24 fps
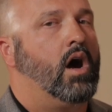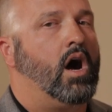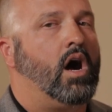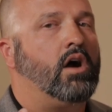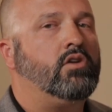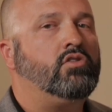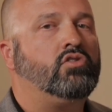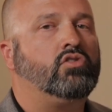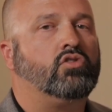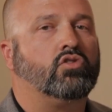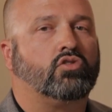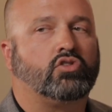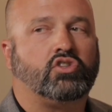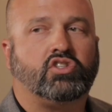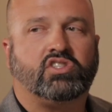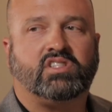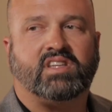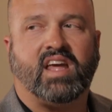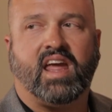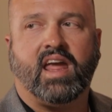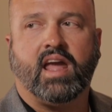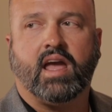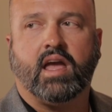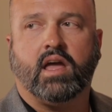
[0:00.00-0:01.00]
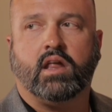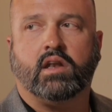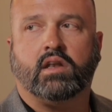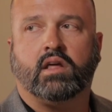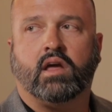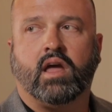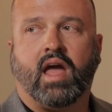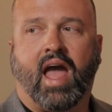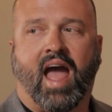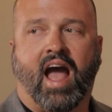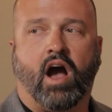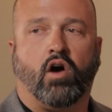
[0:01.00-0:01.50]
understand
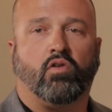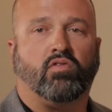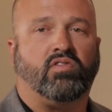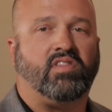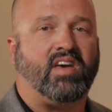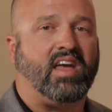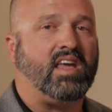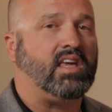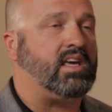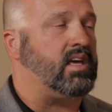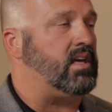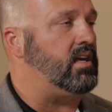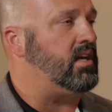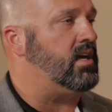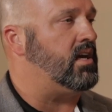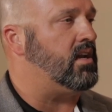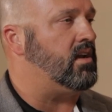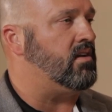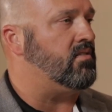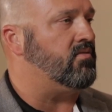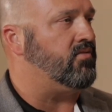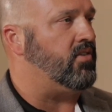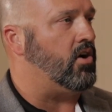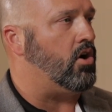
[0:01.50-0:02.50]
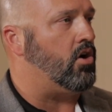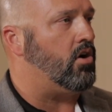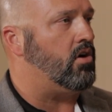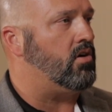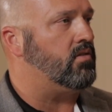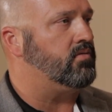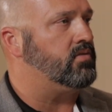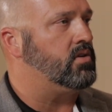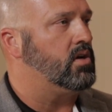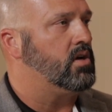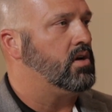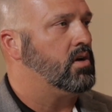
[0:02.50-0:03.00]
how they can get
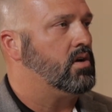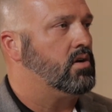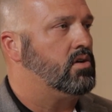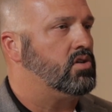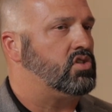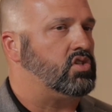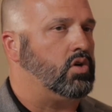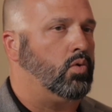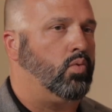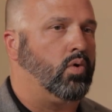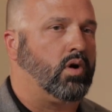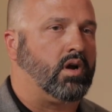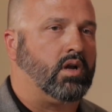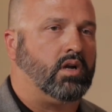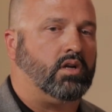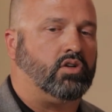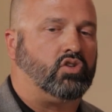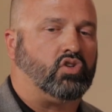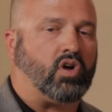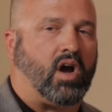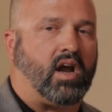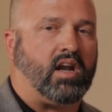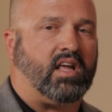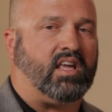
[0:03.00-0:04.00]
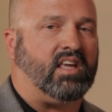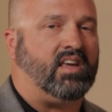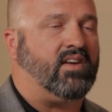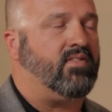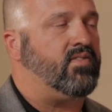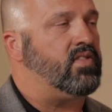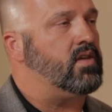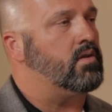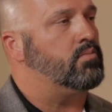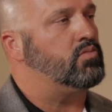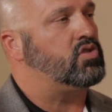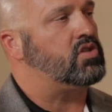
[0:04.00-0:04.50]
involved. So we're going to try to
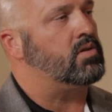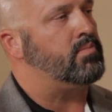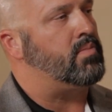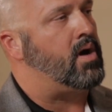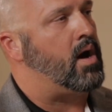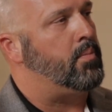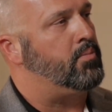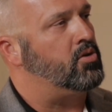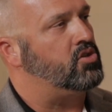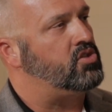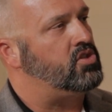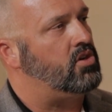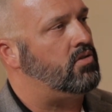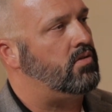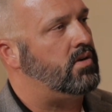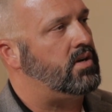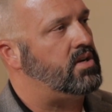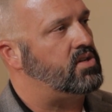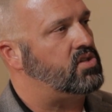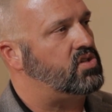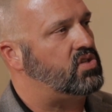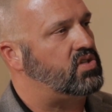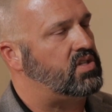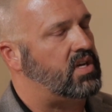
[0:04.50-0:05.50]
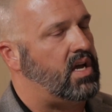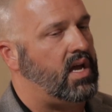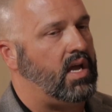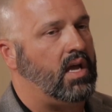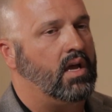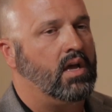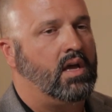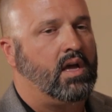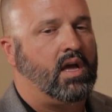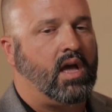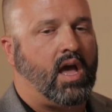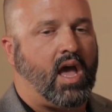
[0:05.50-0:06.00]
give them some opportunities to say,
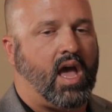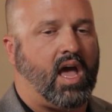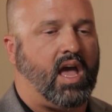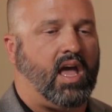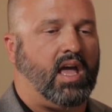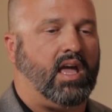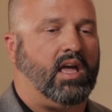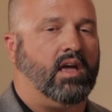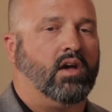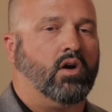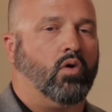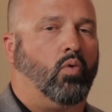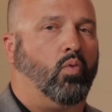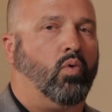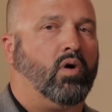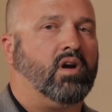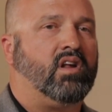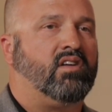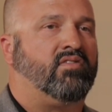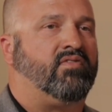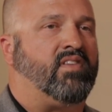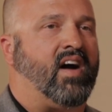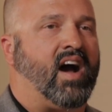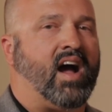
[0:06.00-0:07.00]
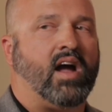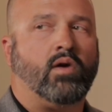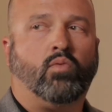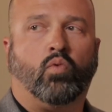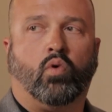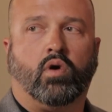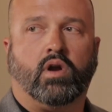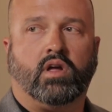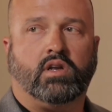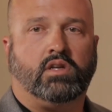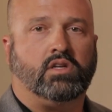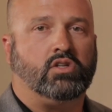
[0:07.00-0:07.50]
hey, what if I
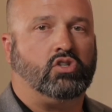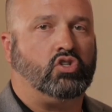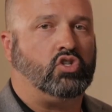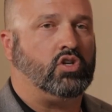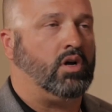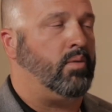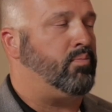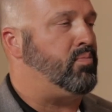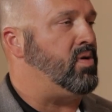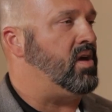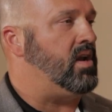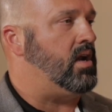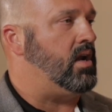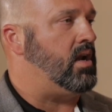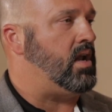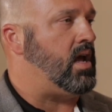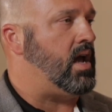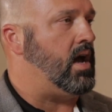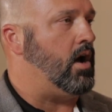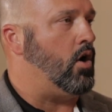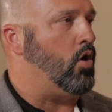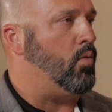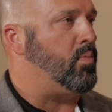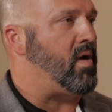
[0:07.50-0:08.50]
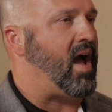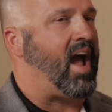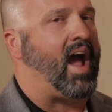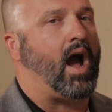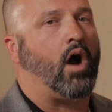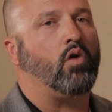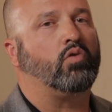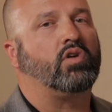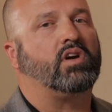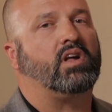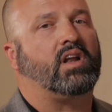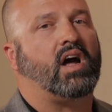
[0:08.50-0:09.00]
wanted to jump in and help?
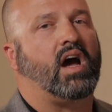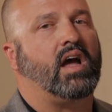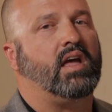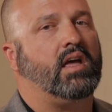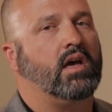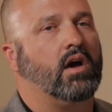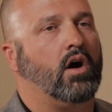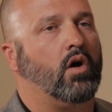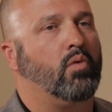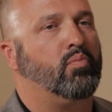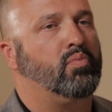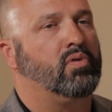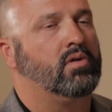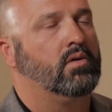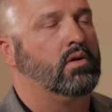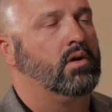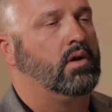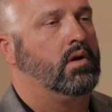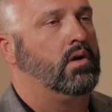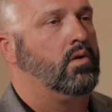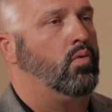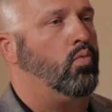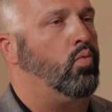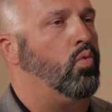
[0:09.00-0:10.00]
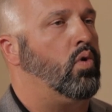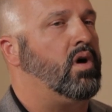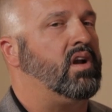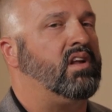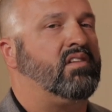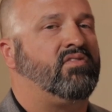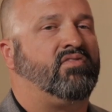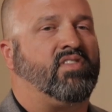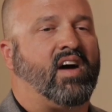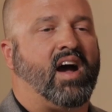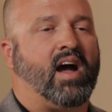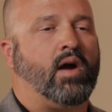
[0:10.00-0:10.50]
How could I help? What
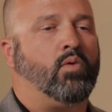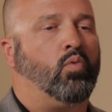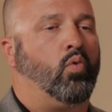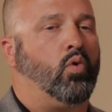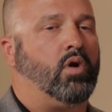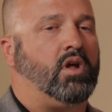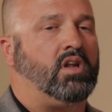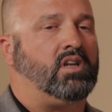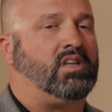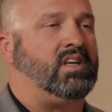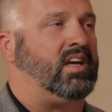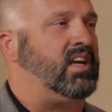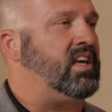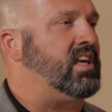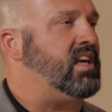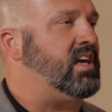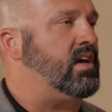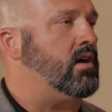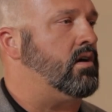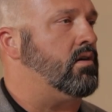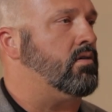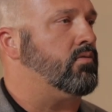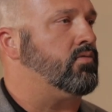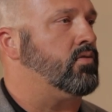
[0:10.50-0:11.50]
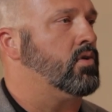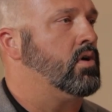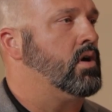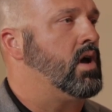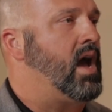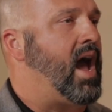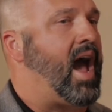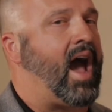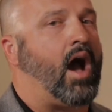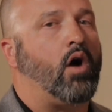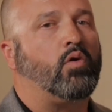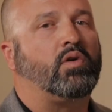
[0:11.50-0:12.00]
if I wanted to give?
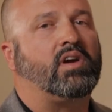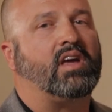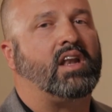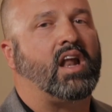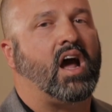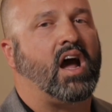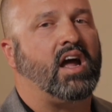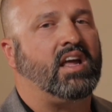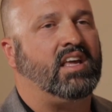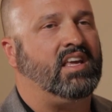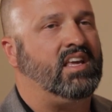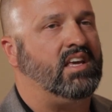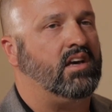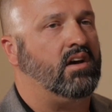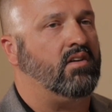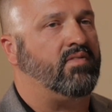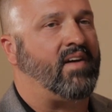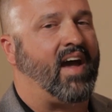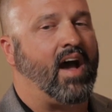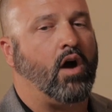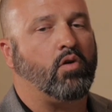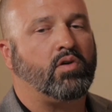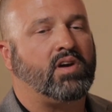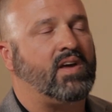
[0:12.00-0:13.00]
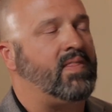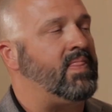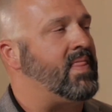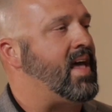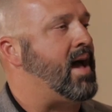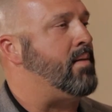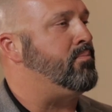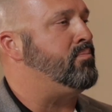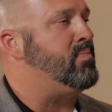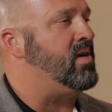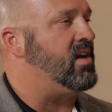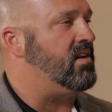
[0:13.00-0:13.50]
How can I give? How can
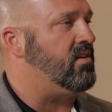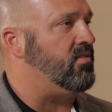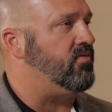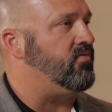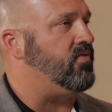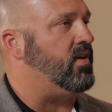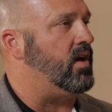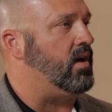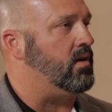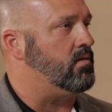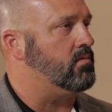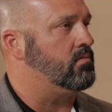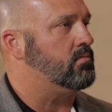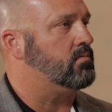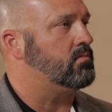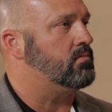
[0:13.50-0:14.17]
that benefit?